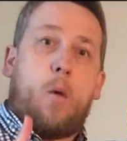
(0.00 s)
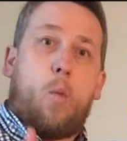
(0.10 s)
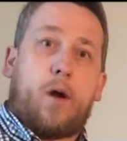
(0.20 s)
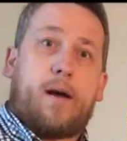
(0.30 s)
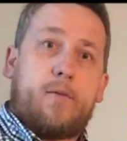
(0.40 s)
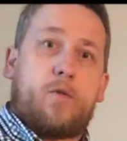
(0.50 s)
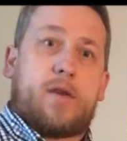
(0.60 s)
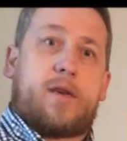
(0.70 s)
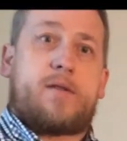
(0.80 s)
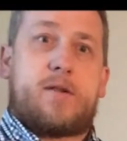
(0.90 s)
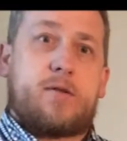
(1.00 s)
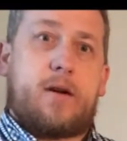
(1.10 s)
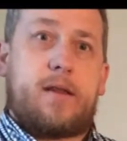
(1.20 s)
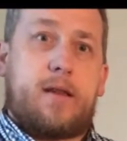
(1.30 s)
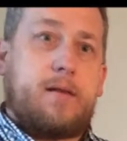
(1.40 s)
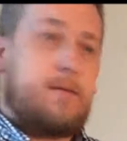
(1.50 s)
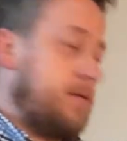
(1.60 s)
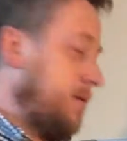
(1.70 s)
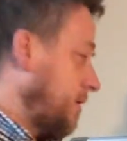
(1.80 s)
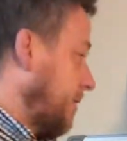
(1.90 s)
What I want you to try and do
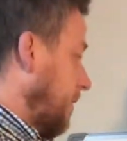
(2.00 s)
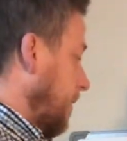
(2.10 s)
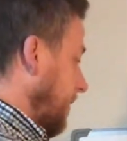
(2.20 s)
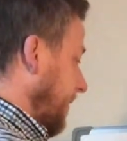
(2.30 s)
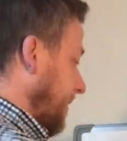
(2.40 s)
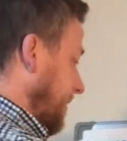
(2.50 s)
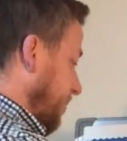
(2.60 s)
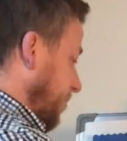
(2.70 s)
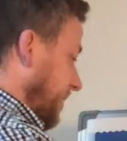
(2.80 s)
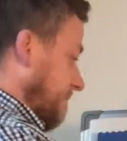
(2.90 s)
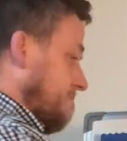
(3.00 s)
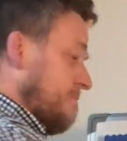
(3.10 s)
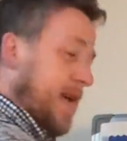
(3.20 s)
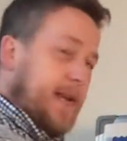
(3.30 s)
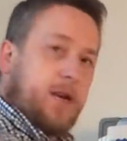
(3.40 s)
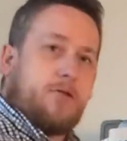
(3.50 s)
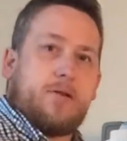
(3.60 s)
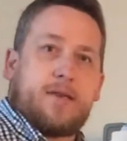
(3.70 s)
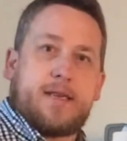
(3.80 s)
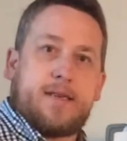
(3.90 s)
is to put as many
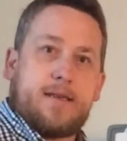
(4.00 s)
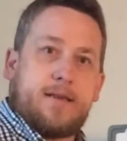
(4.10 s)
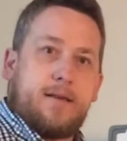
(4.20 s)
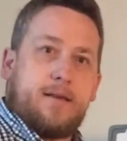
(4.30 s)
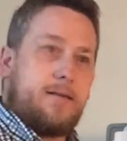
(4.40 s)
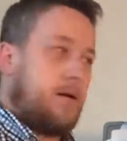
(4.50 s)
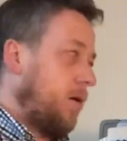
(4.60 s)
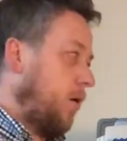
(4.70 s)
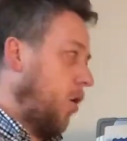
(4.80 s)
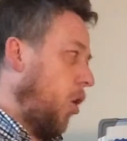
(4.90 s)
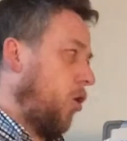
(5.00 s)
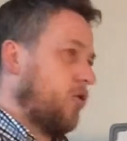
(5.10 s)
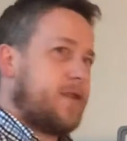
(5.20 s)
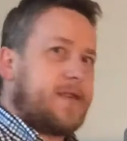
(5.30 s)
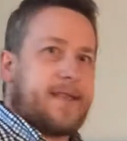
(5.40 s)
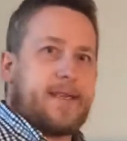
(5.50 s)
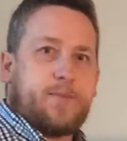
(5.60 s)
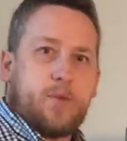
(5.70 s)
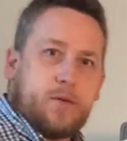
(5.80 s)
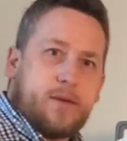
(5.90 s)
crosses onto this
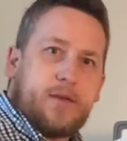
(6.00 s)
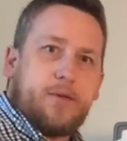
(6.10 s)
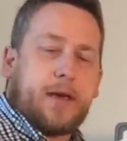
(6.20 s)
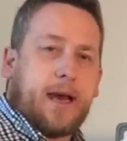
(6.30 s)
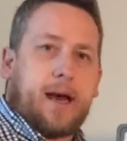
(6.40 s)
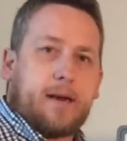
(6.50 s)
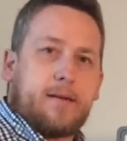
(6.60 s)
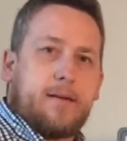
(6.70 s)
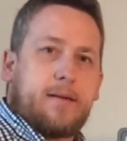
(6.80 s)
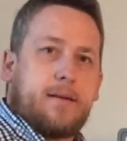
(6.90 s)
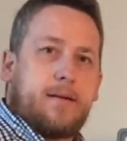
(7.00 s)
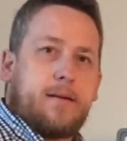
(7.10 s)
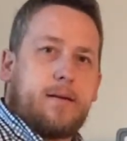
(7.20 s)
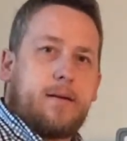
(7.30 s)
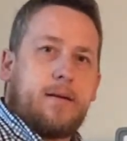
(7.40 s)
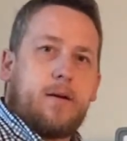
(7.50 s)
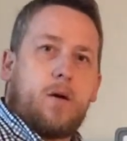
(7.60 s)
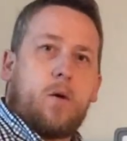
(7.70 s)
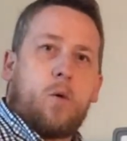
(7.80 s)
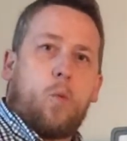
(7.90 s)
board as you can
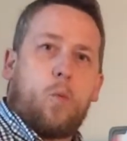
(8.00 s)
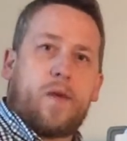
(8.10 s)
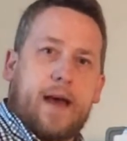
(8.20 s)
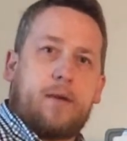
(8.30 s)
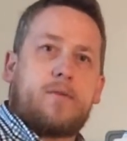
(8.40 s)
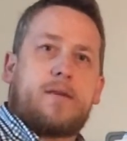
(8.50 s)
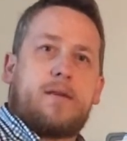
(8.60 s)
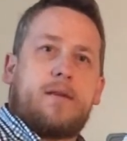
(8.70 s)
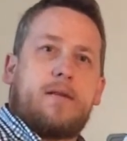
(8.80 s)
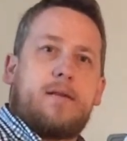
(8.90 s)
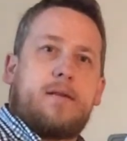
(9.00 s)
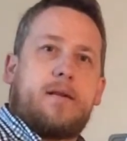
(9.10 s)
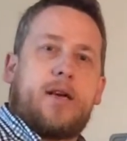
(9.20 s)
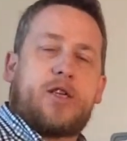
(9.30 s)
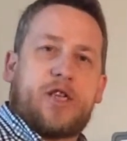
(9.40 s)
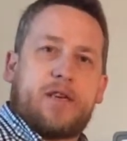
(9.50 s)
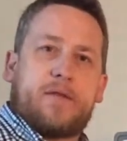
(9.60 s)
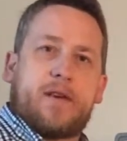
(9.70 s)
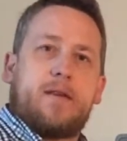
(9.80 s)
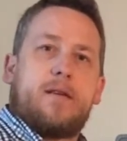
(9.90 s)
without
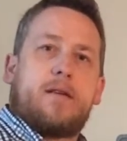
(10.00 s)
achieving